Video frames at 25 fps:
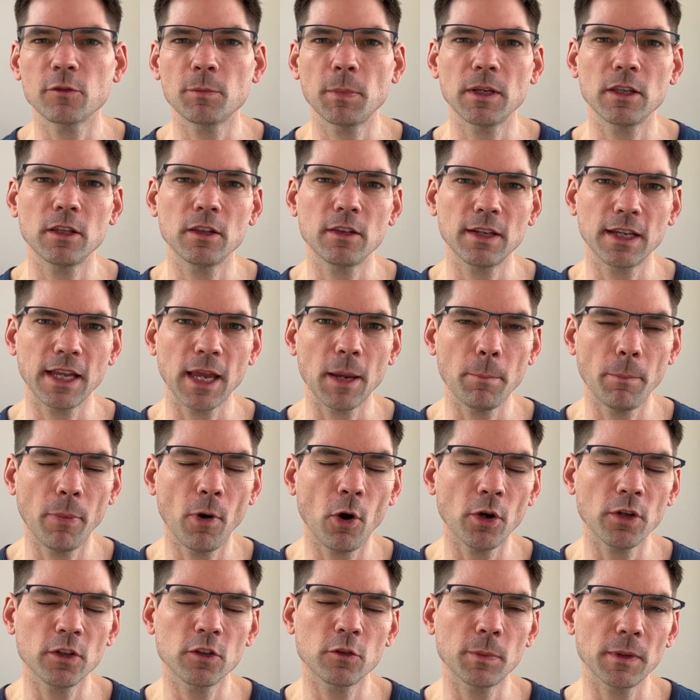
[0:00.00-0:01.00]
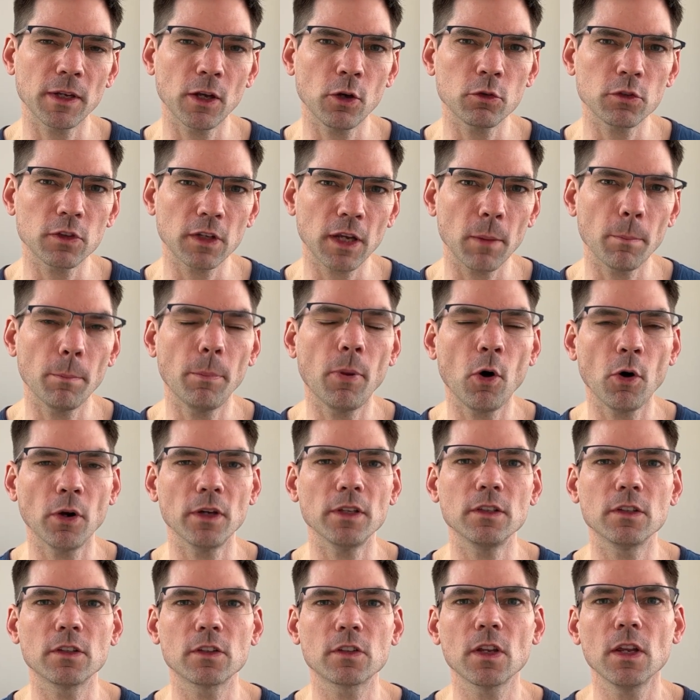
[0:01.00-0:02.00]
but to get points, but you also get
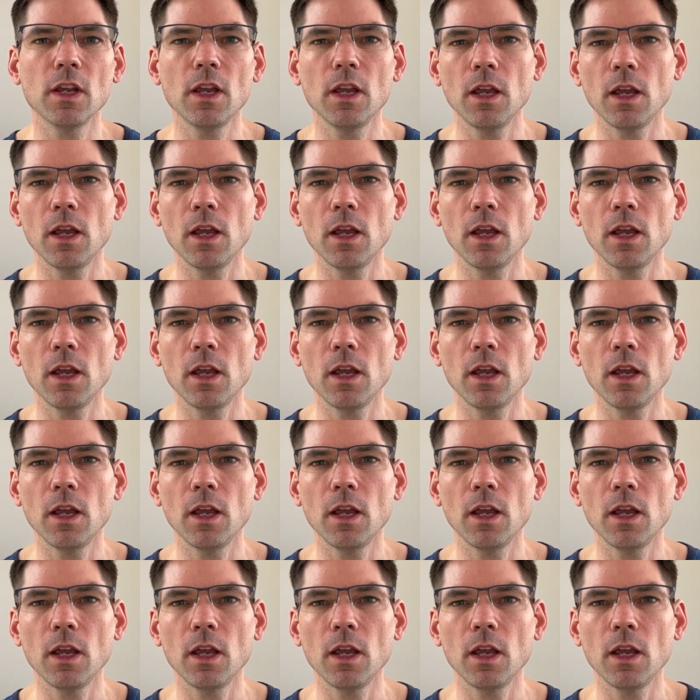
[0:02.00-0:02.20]
points